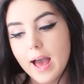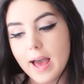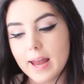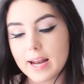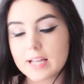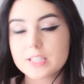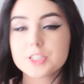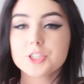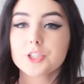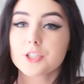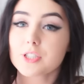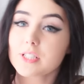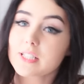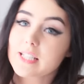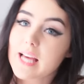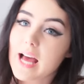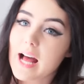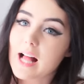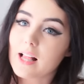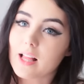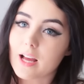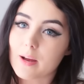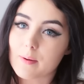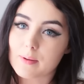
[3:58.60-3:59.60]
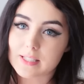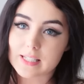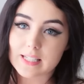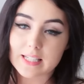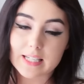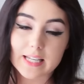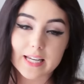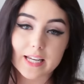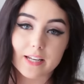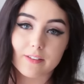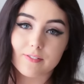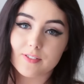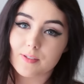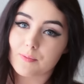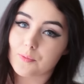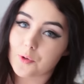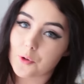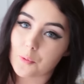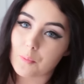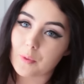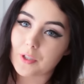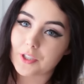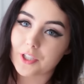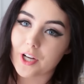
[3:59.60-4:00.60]
and as you can tell, I was in need of some
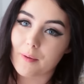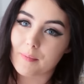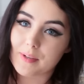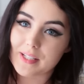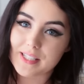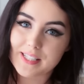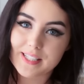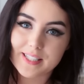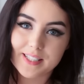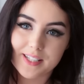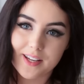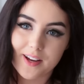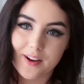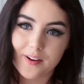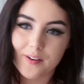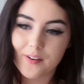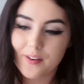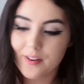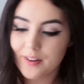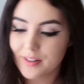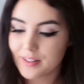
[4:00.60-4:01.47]
new pyjamas, so...